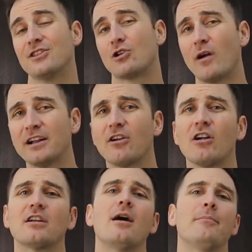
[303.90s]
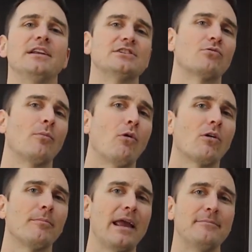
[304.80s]
The credit card companies
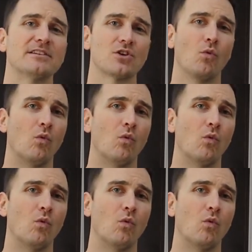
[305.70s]
report payments